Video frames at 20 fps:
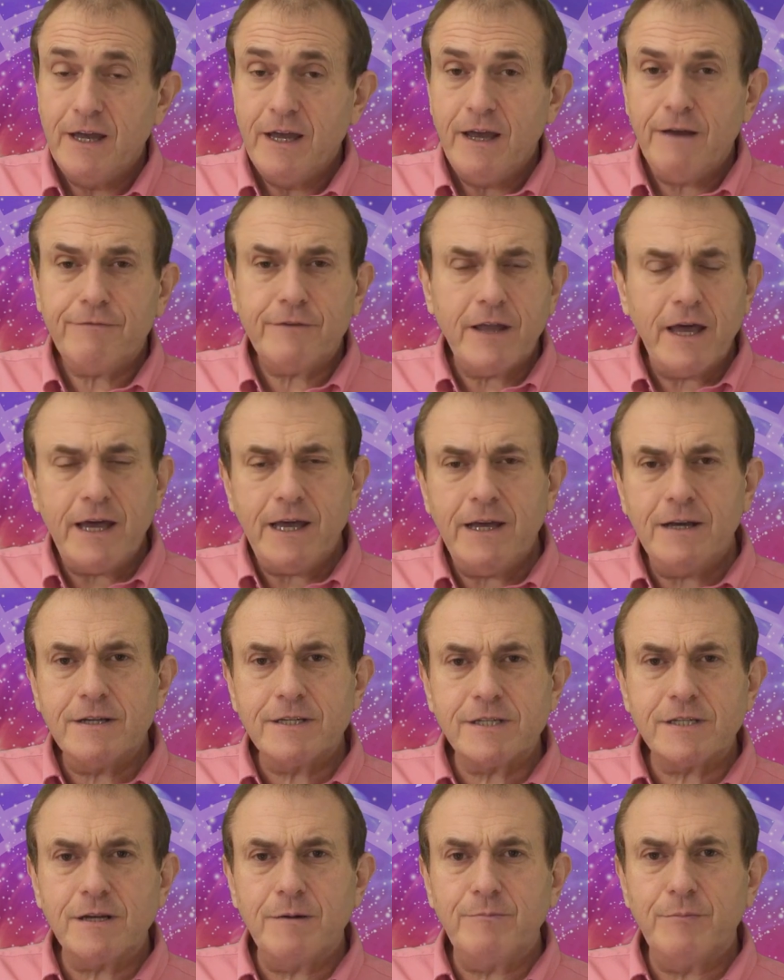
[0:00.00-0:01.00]
If there
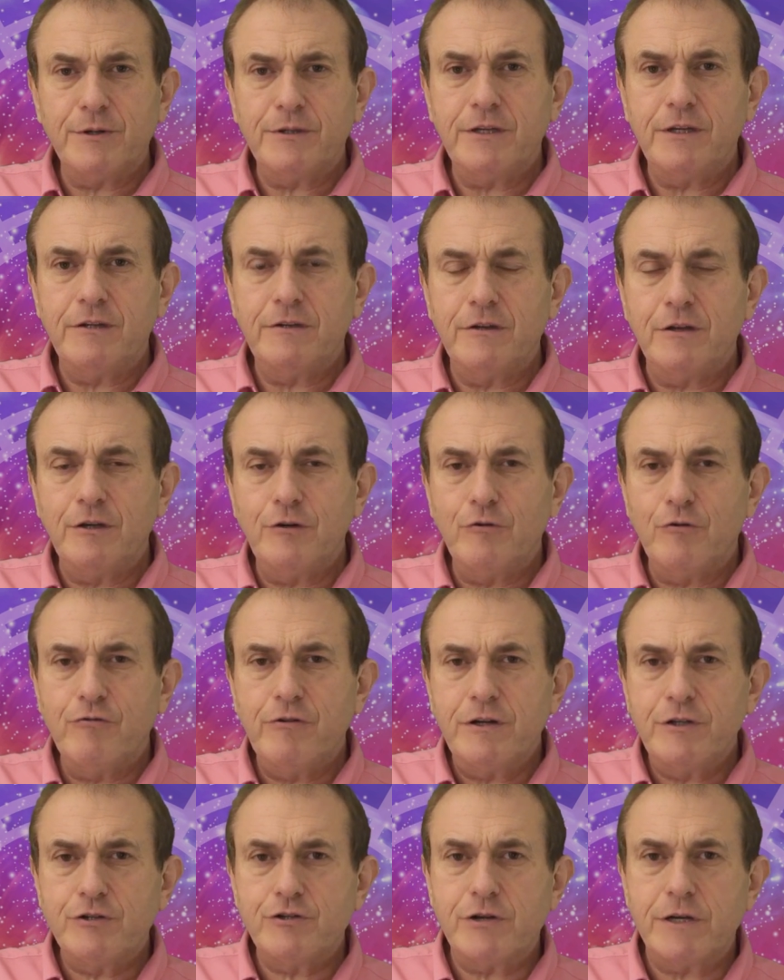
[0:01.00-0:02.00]
is somebody that you're
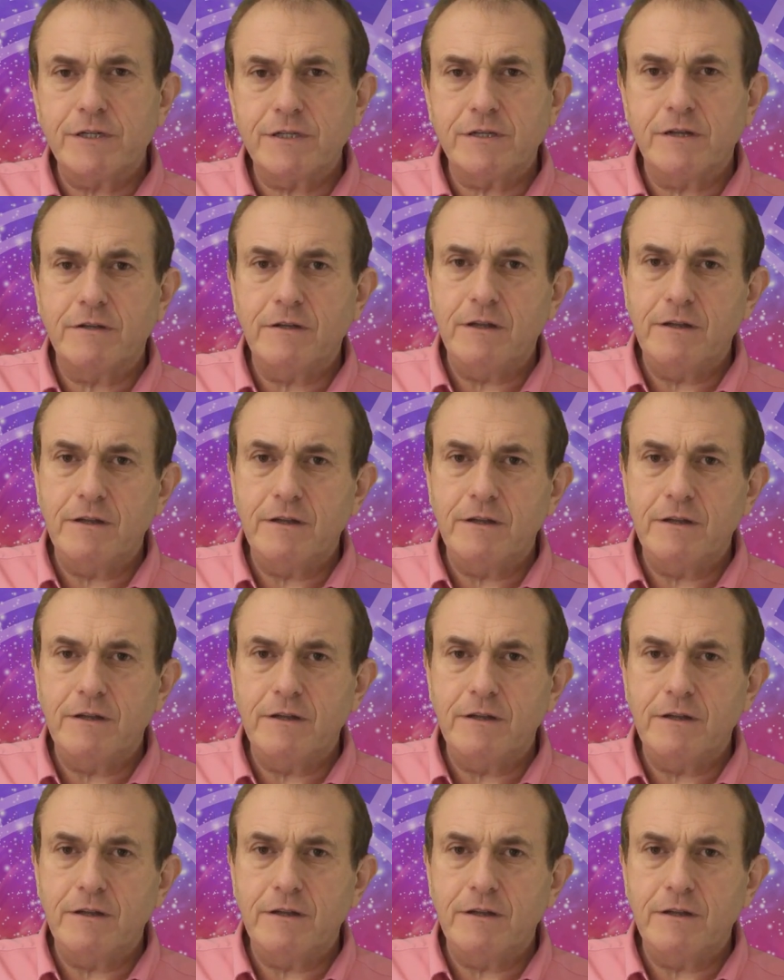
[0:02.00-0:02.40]
interested